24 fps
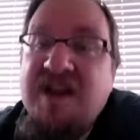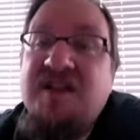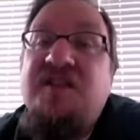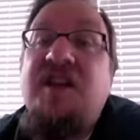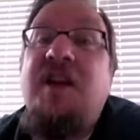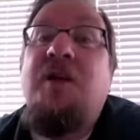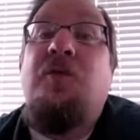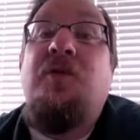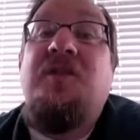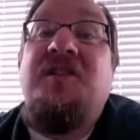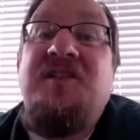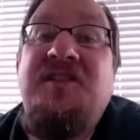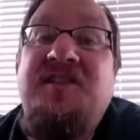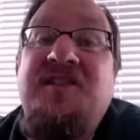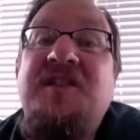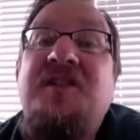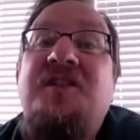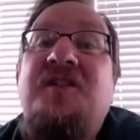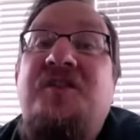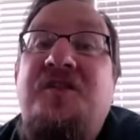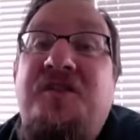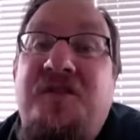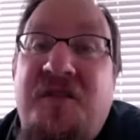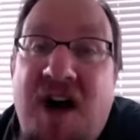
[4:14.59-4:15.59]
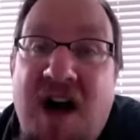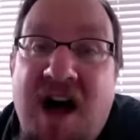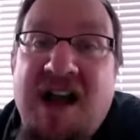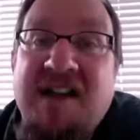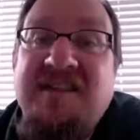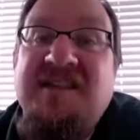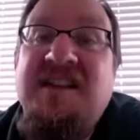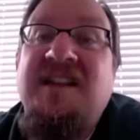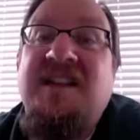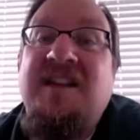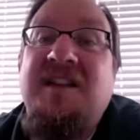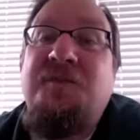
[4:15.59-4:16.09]
they would still
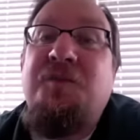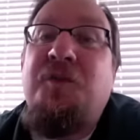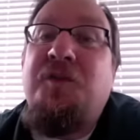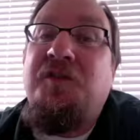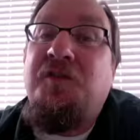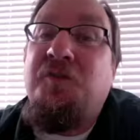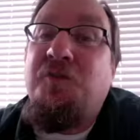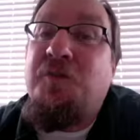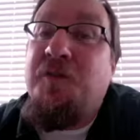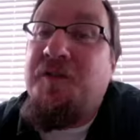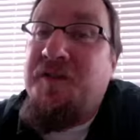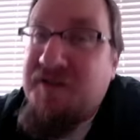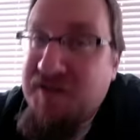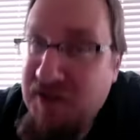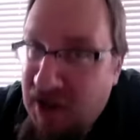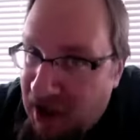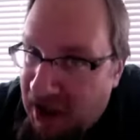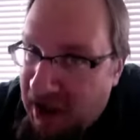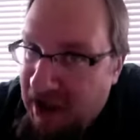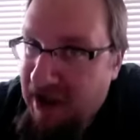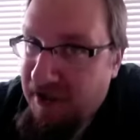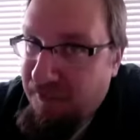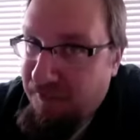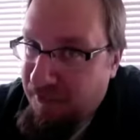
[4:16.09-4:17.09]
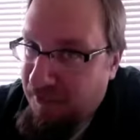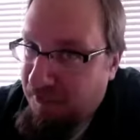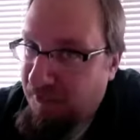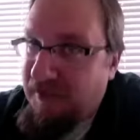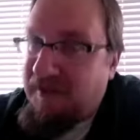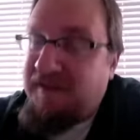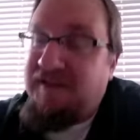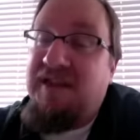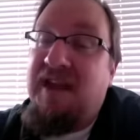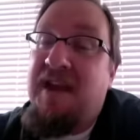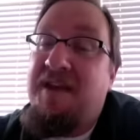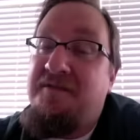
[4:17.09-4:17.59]
find that this person was not a runaway
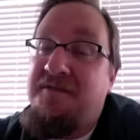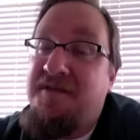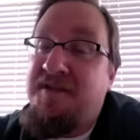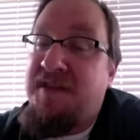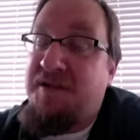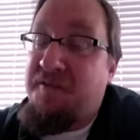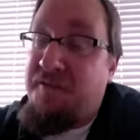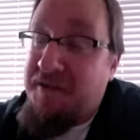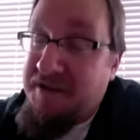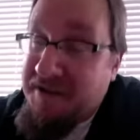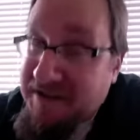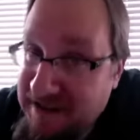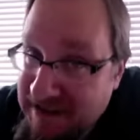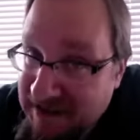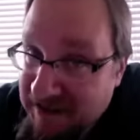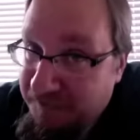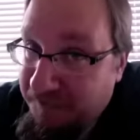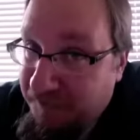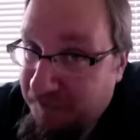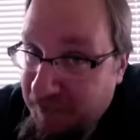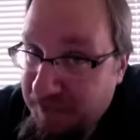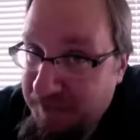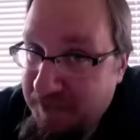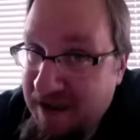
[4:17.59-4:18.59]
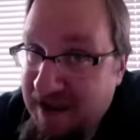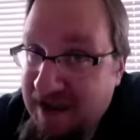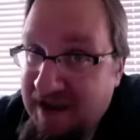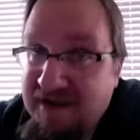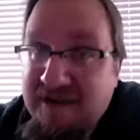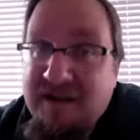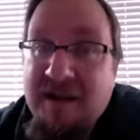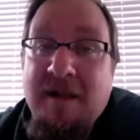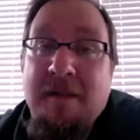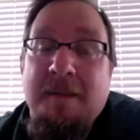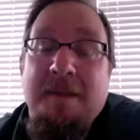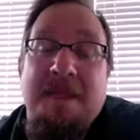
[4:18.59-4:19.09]
slave and that they were indeed a free man.
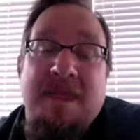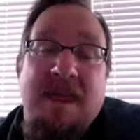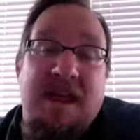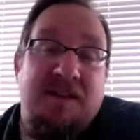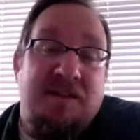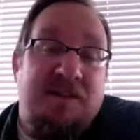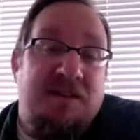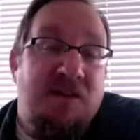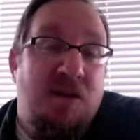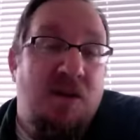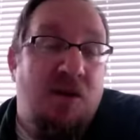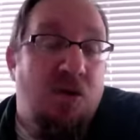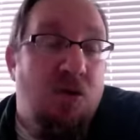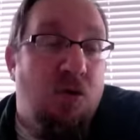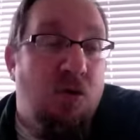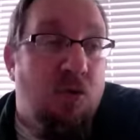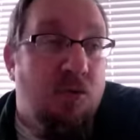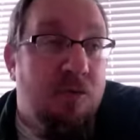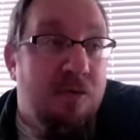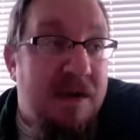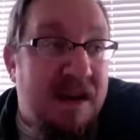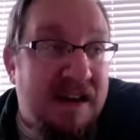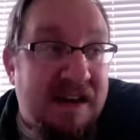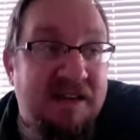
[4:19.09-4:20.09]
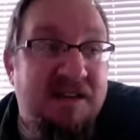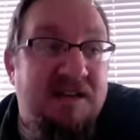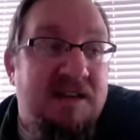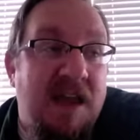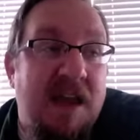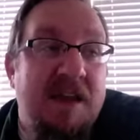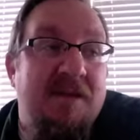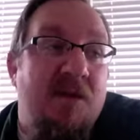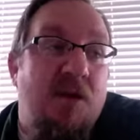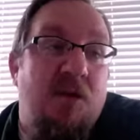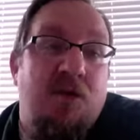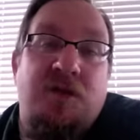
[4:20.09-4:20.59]
And so many
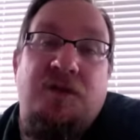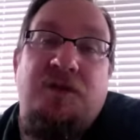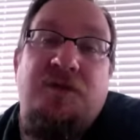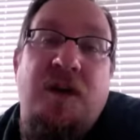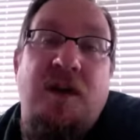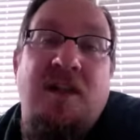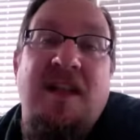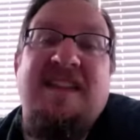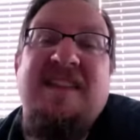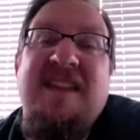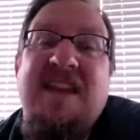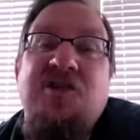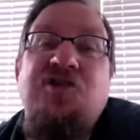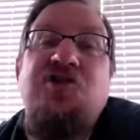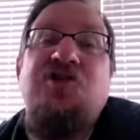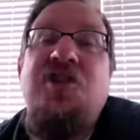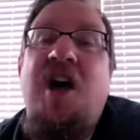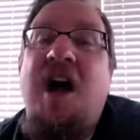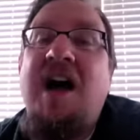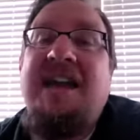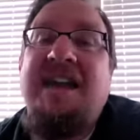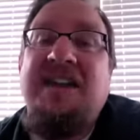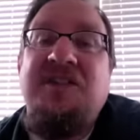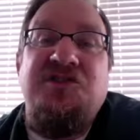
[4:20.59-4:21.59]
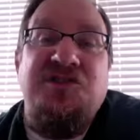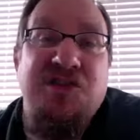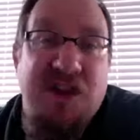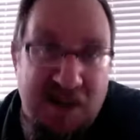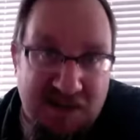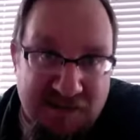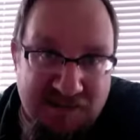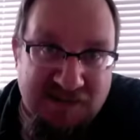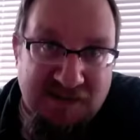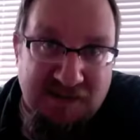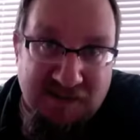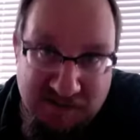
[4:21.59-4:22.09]
slave owners felt like they could not get
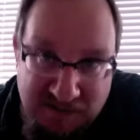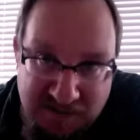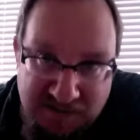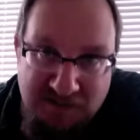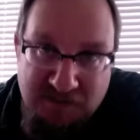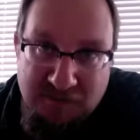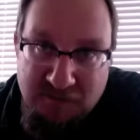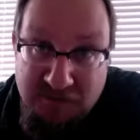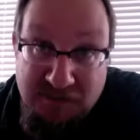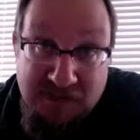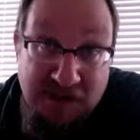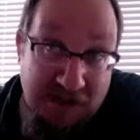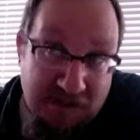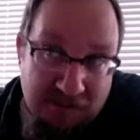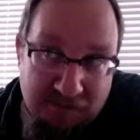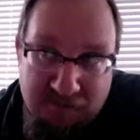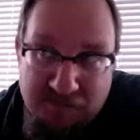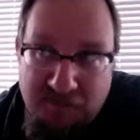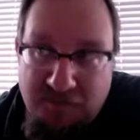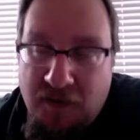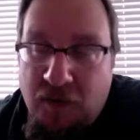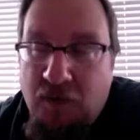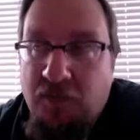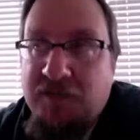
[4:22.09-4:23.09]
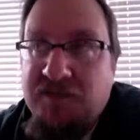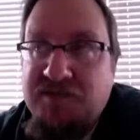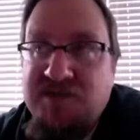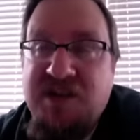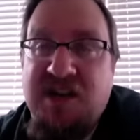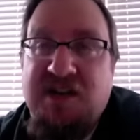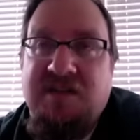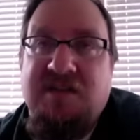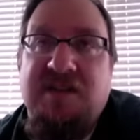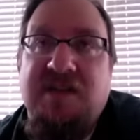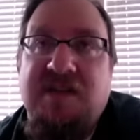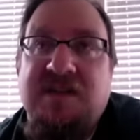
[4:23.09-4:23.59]
justice, what they felt was
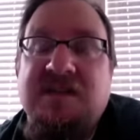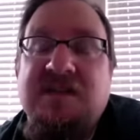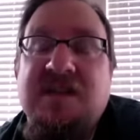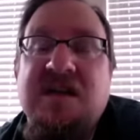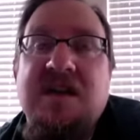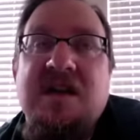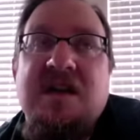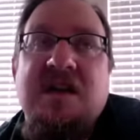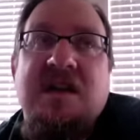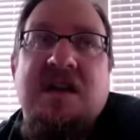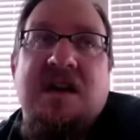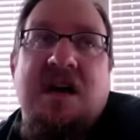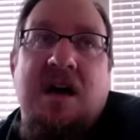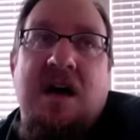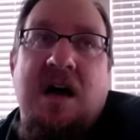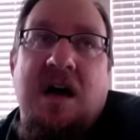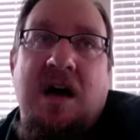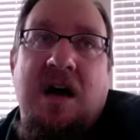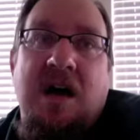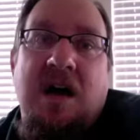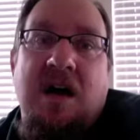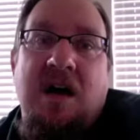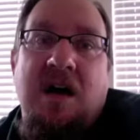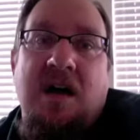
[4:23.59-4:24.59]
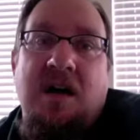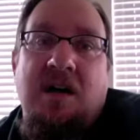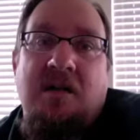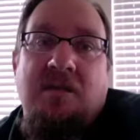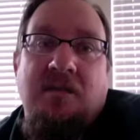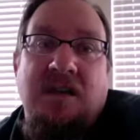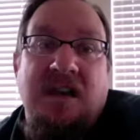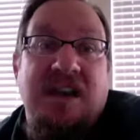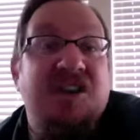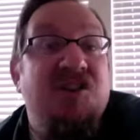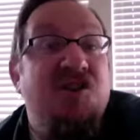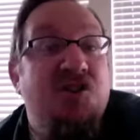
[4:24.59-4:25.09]
justice, um,
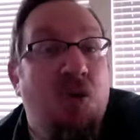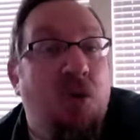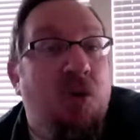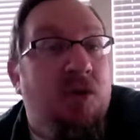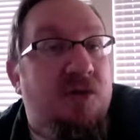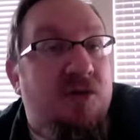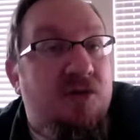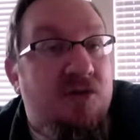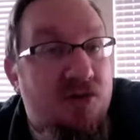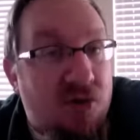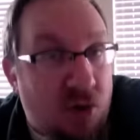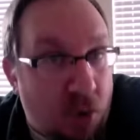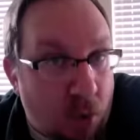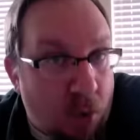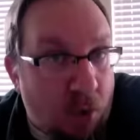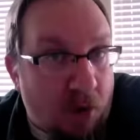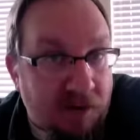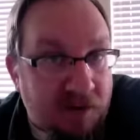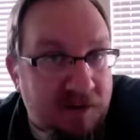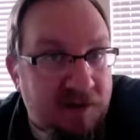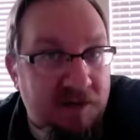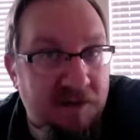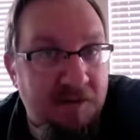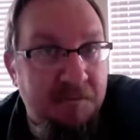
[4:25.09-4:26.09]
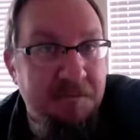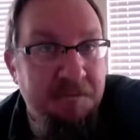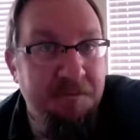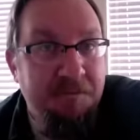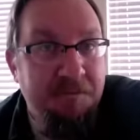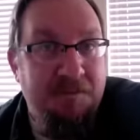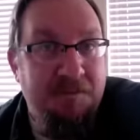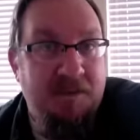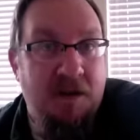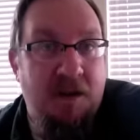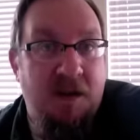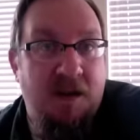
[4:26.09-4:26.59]
in northern courts
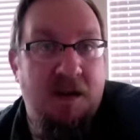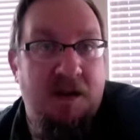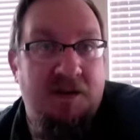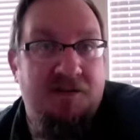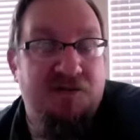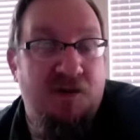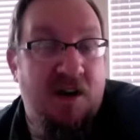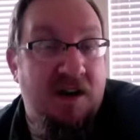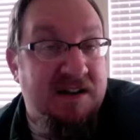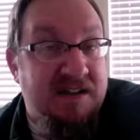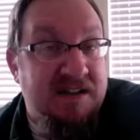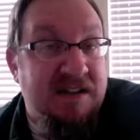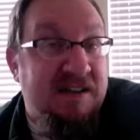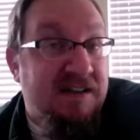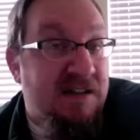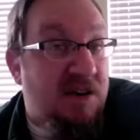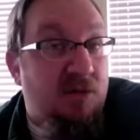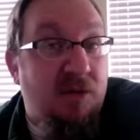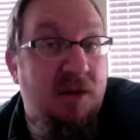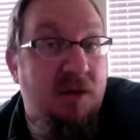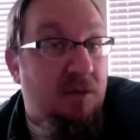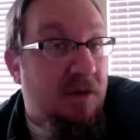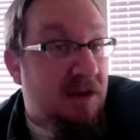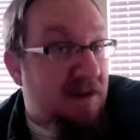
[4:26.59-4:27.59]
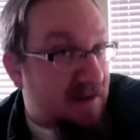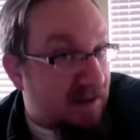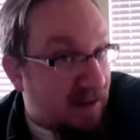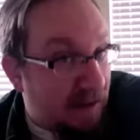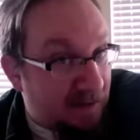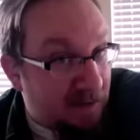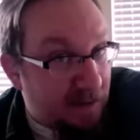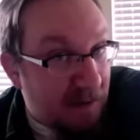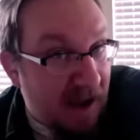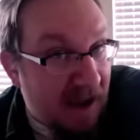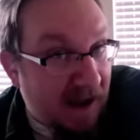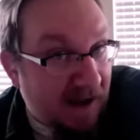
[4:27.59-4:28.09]
uh, trying to get their runaway
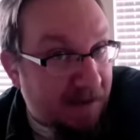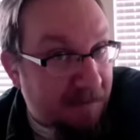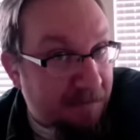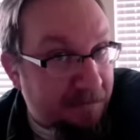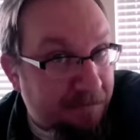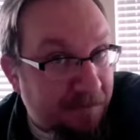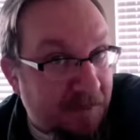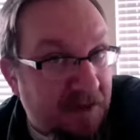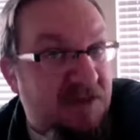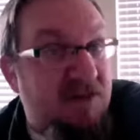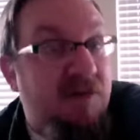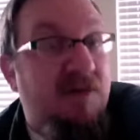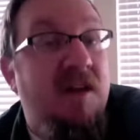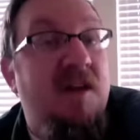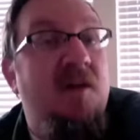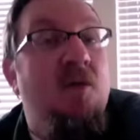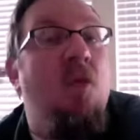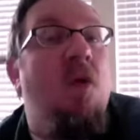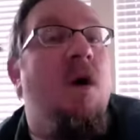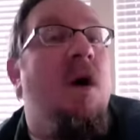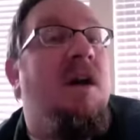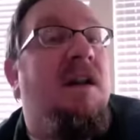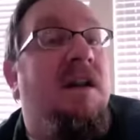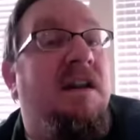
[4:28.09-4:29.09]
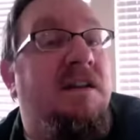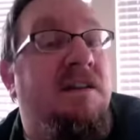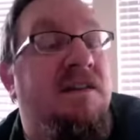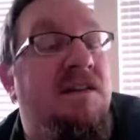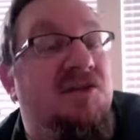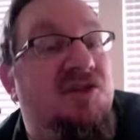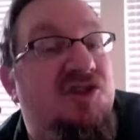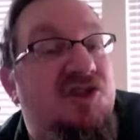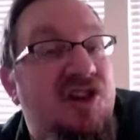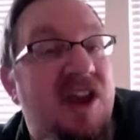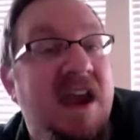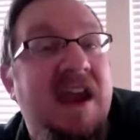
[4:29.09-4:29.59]
slaves back. And so they wanted to
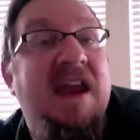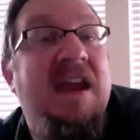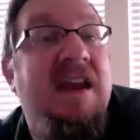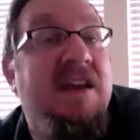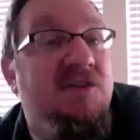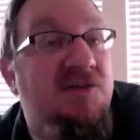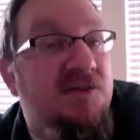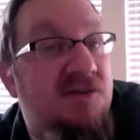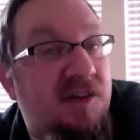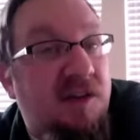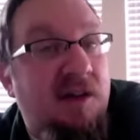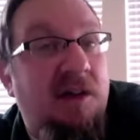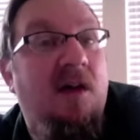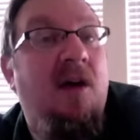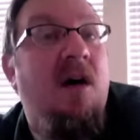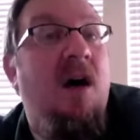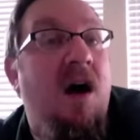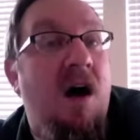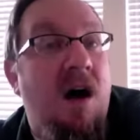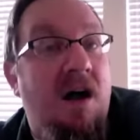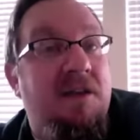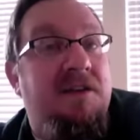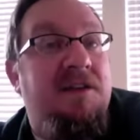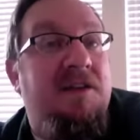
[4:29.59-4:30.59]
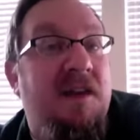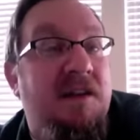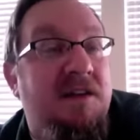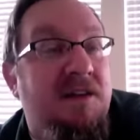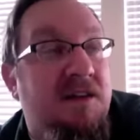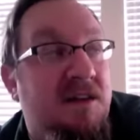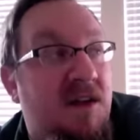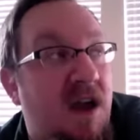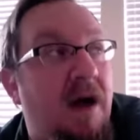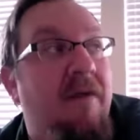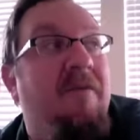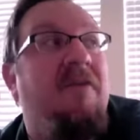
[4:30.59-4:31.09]
change the laws
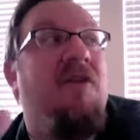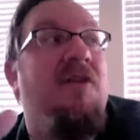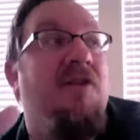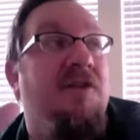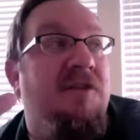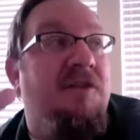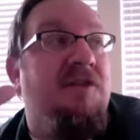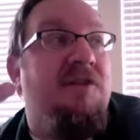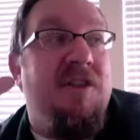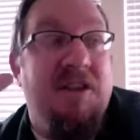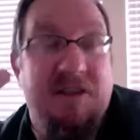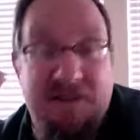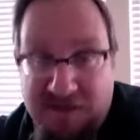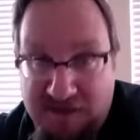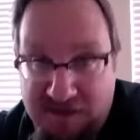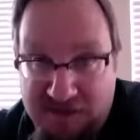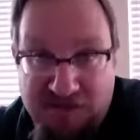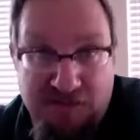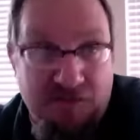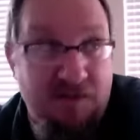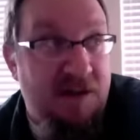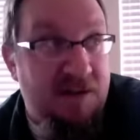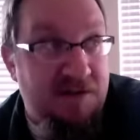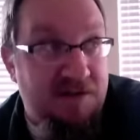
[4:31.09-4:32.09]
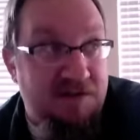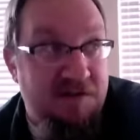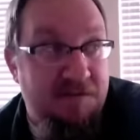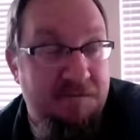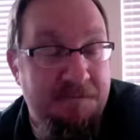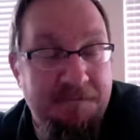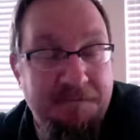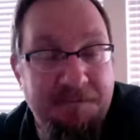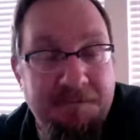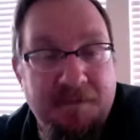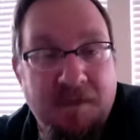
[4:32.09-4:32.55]
that governed this situation.